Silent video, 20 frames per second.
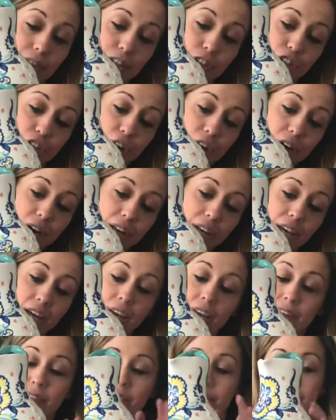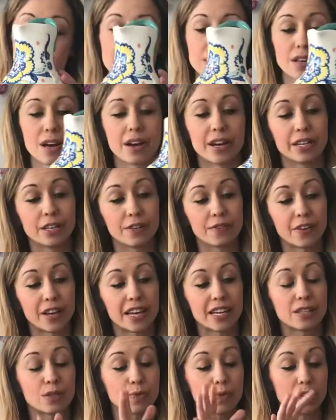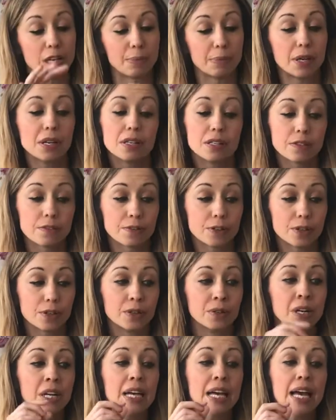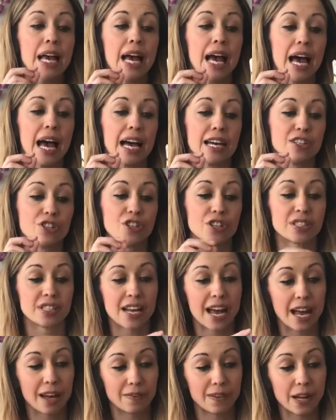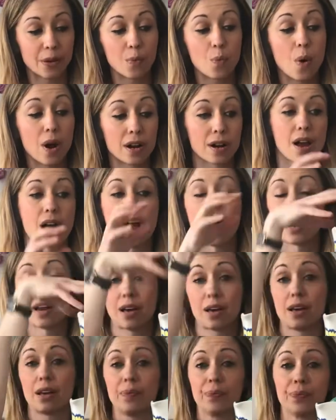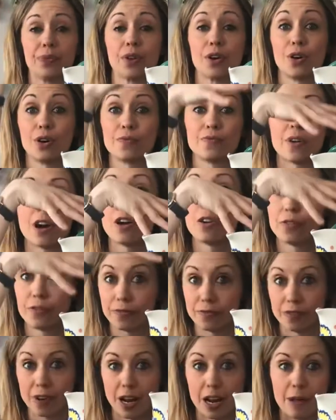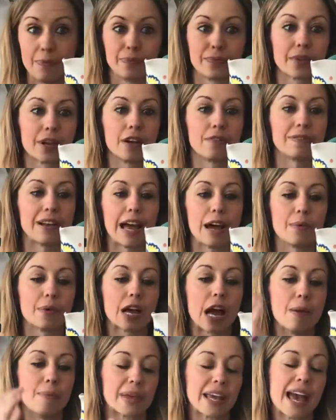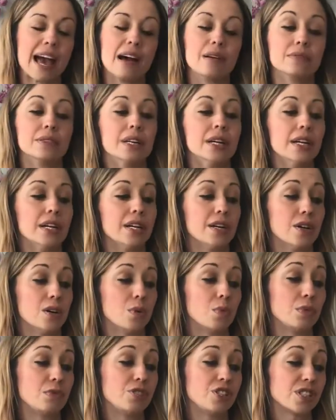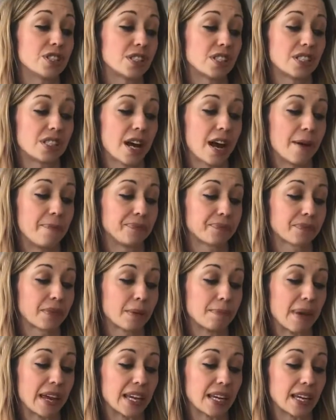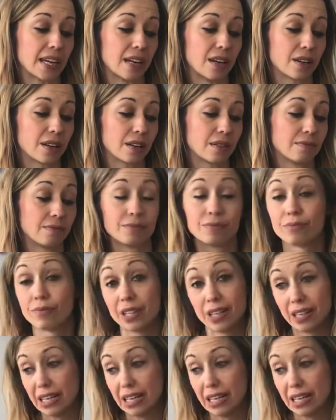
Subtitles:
jug. The design of it is really beautiful, and just to have like one colour of a flower coming out will just make it look really